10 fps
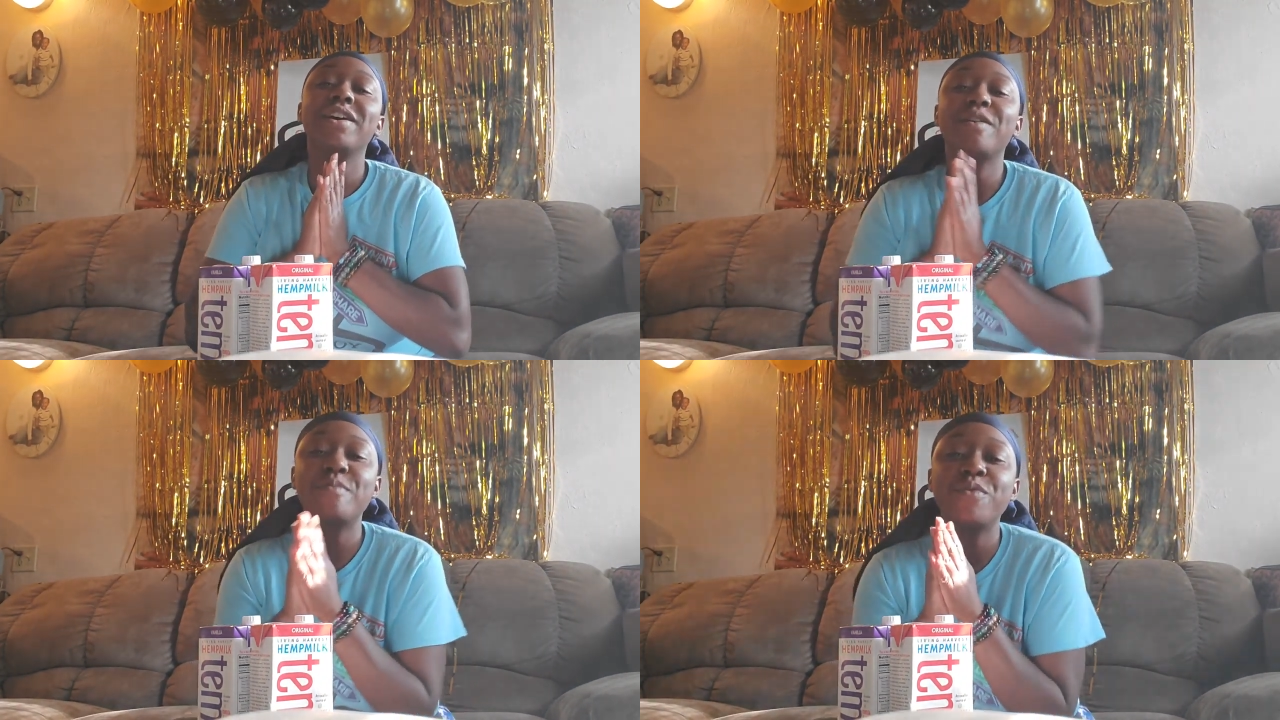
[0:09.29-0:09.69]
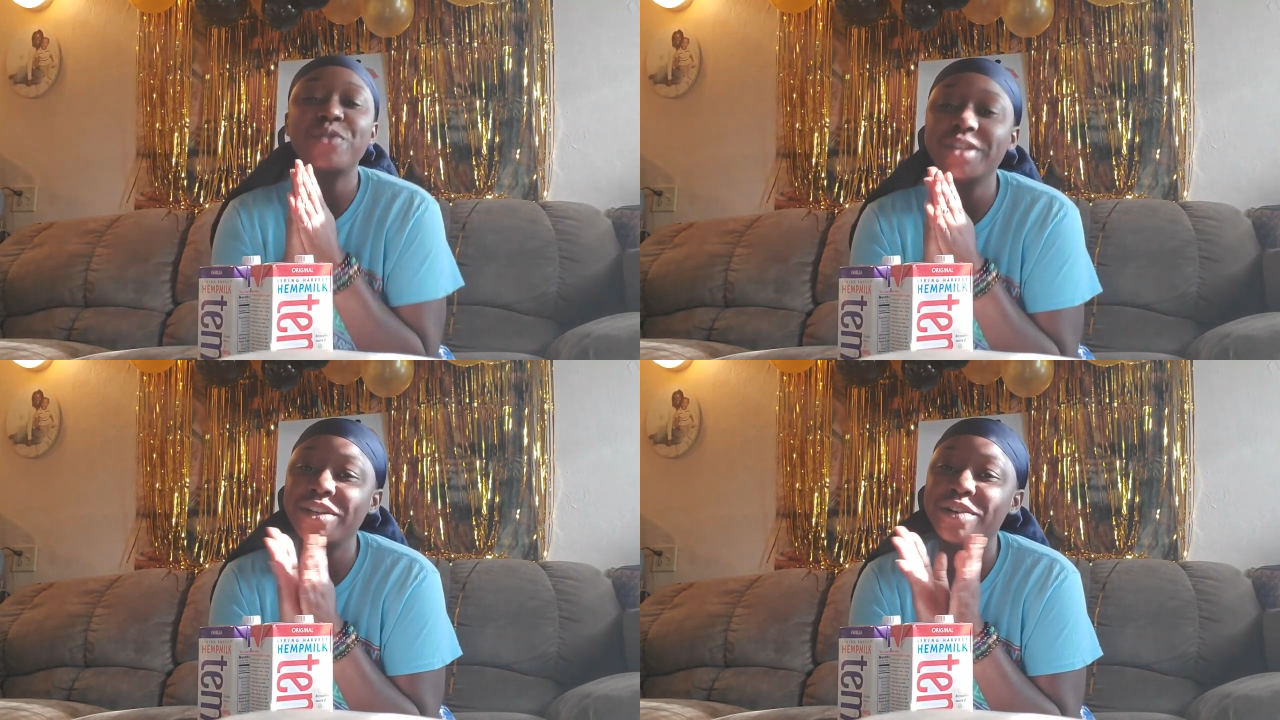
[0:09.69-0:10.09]
good
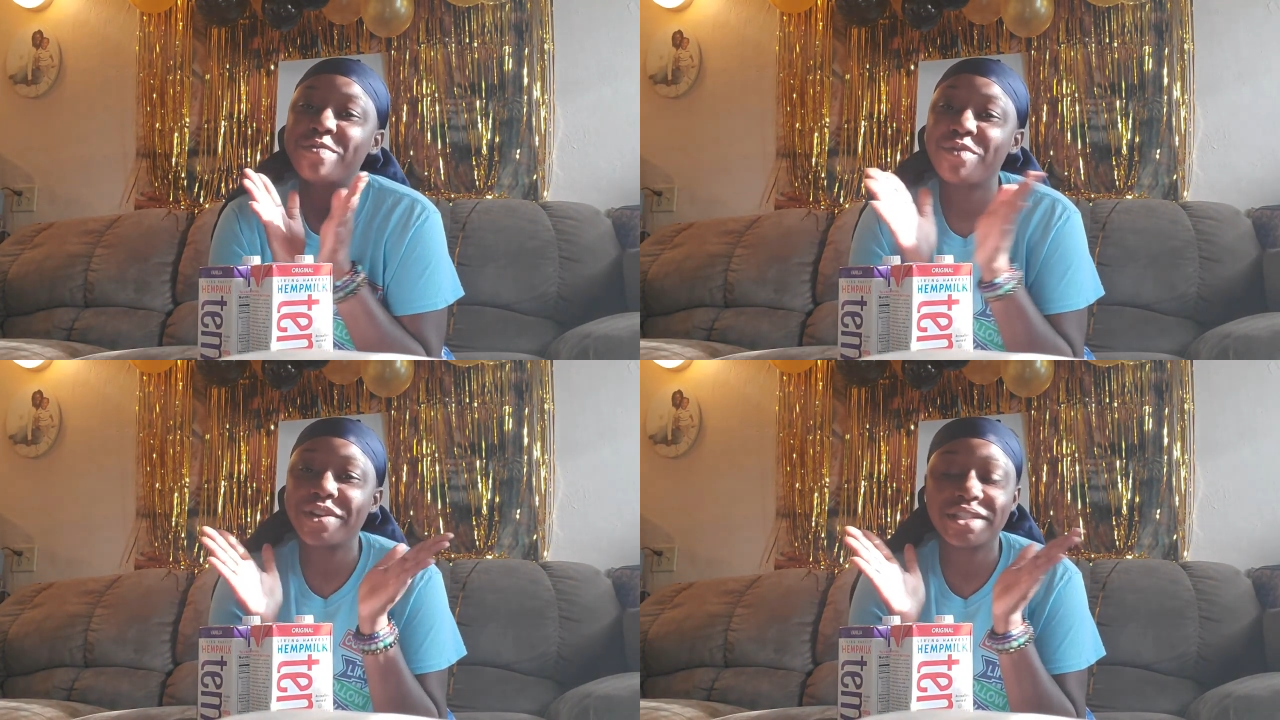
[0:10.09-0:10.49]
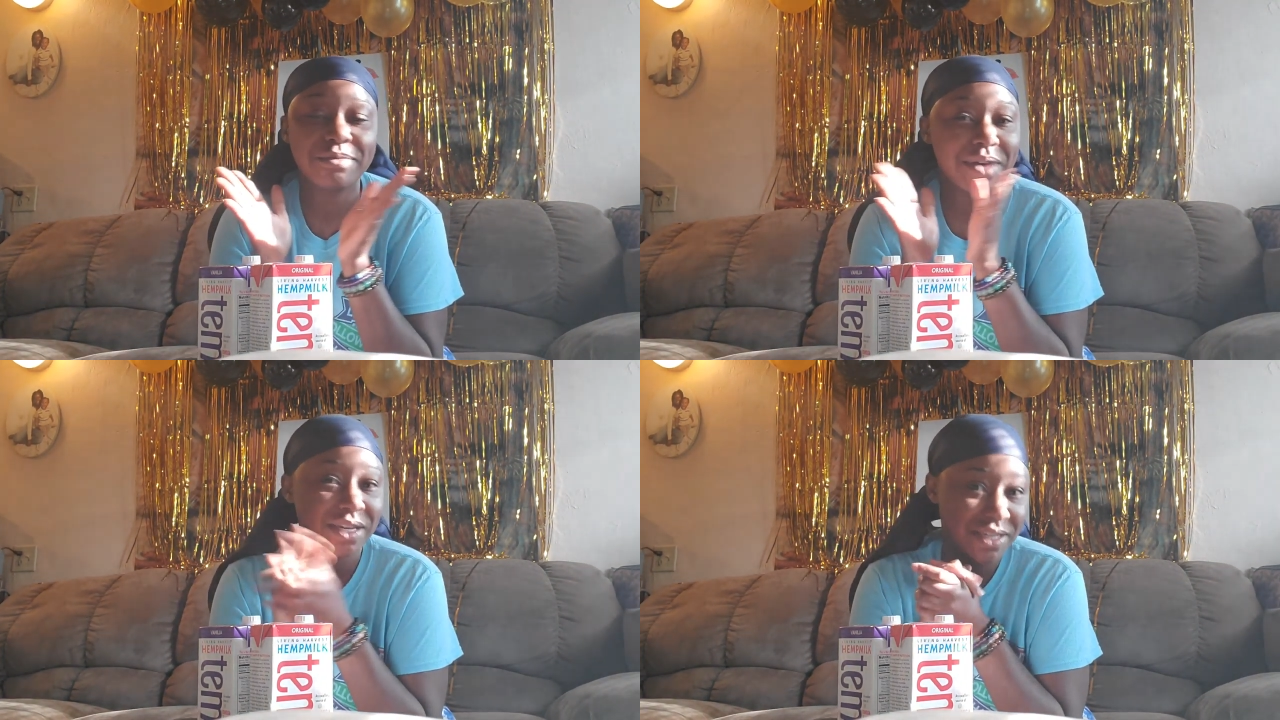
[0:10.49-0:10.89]
morning good morning to
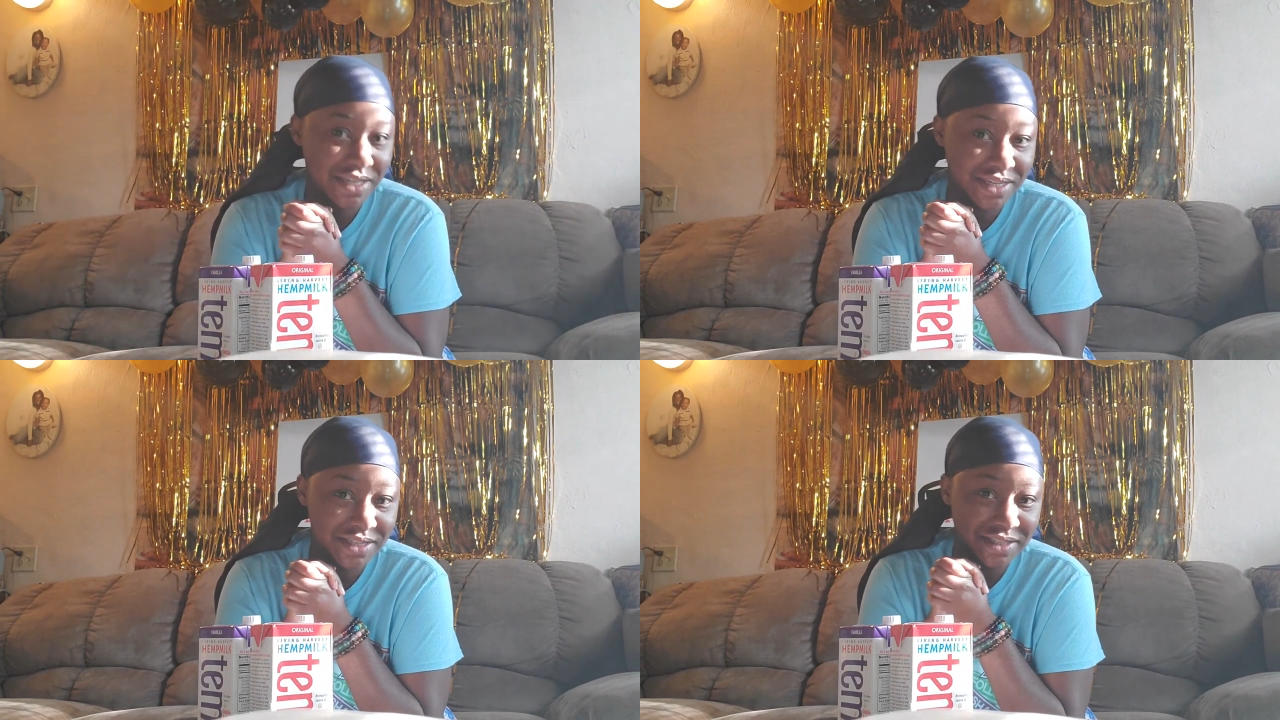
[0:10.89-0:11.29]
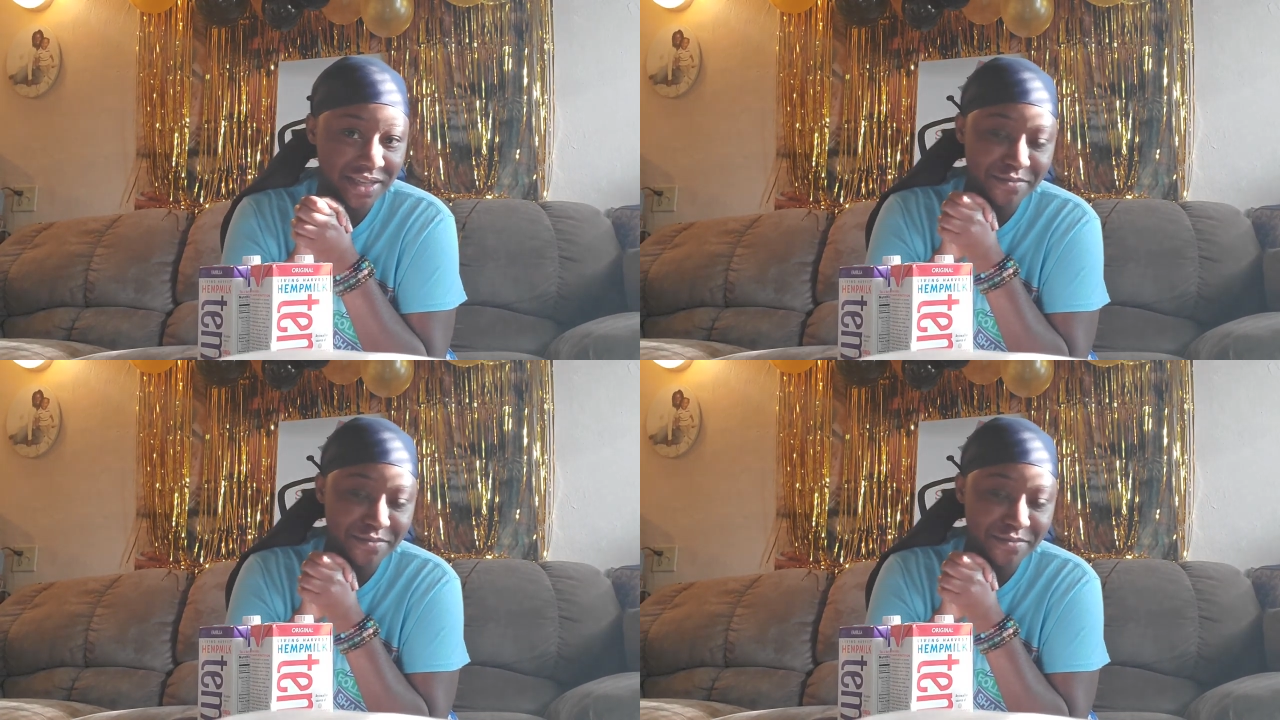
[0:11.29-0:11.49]
my kings